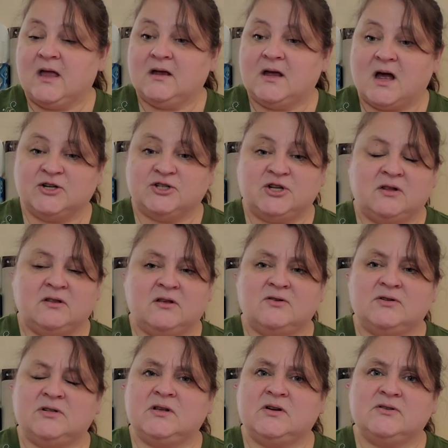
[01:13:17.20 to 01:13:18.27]
gosh,
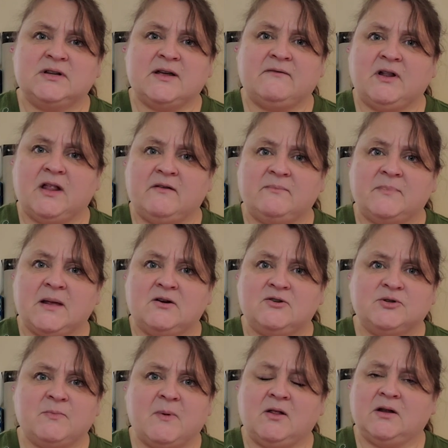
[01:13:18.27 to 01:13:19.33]
there's, there's several of them that are
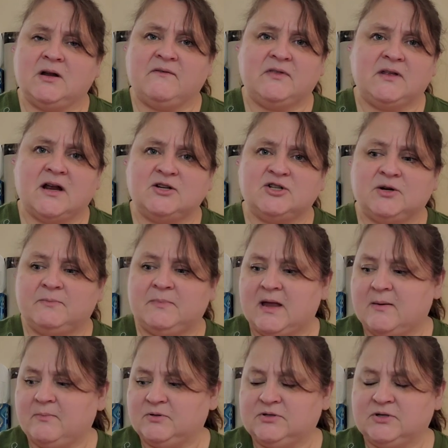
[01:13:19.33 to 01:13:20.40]
small enough that I should be
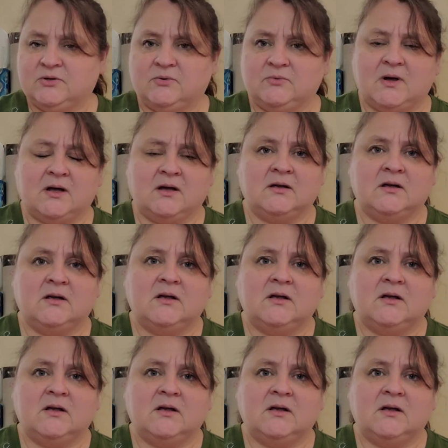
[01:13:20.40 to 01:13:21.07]
able to uh,